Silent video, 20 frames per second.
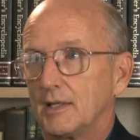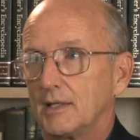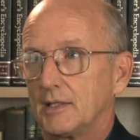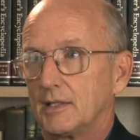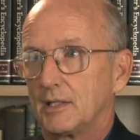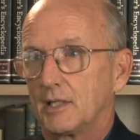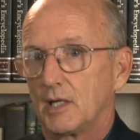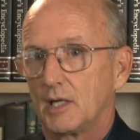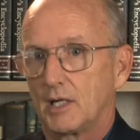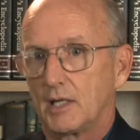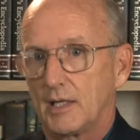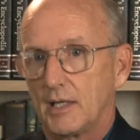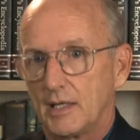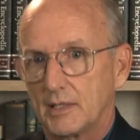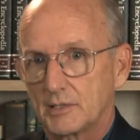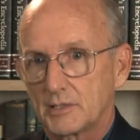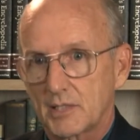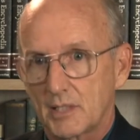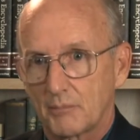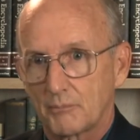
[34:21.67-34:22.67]
in a
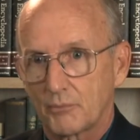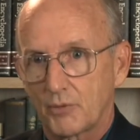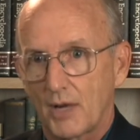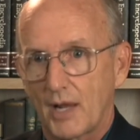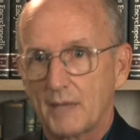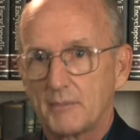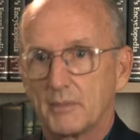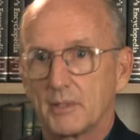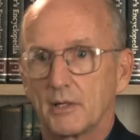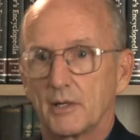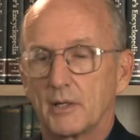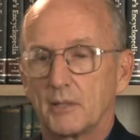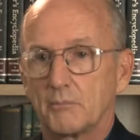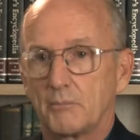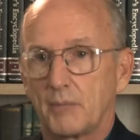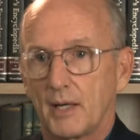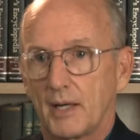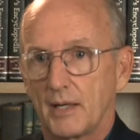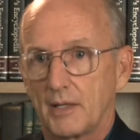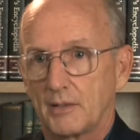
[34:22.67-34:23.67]
heads-up primary
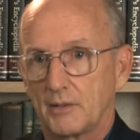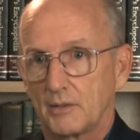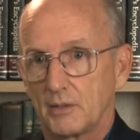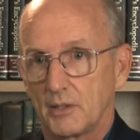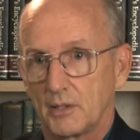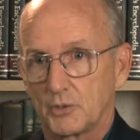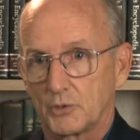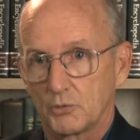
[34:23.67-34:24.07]
by a